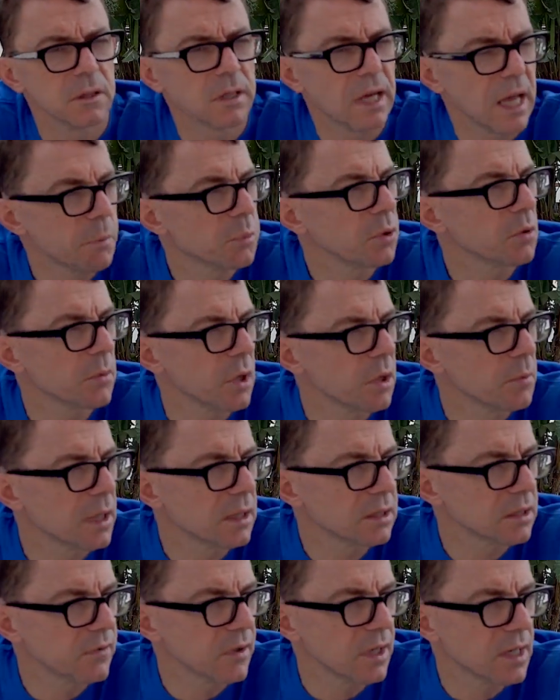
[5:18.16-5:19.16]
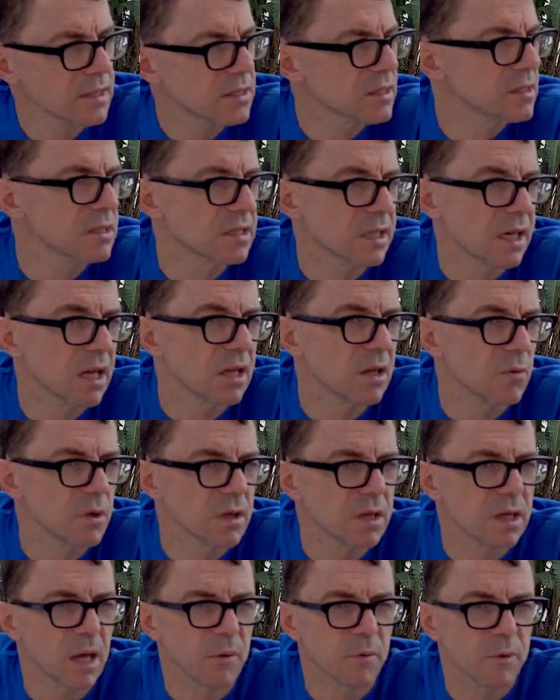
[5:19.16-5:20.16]
Apple mobile device, and together
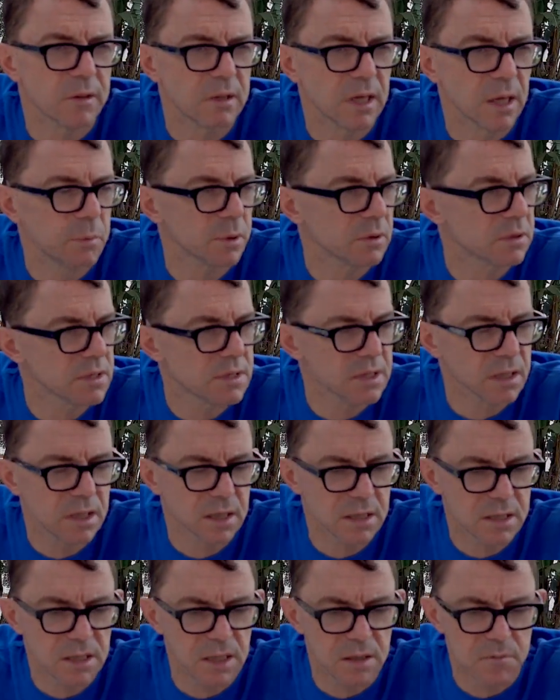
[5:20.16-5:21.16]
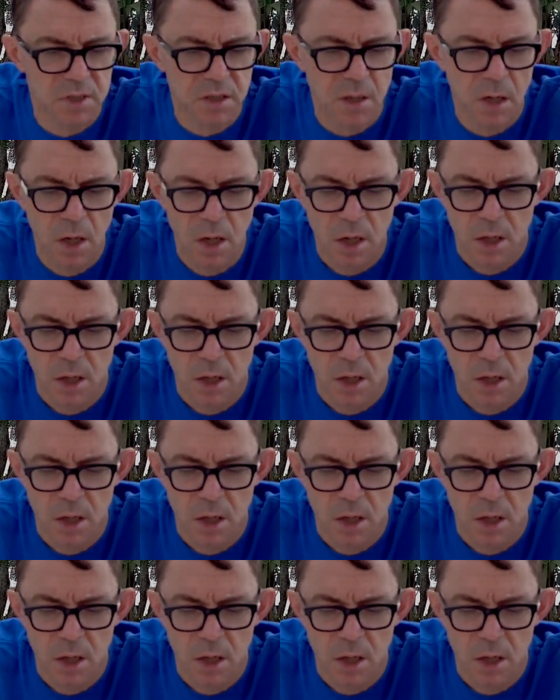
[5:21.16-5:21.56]
with the Apple design teams.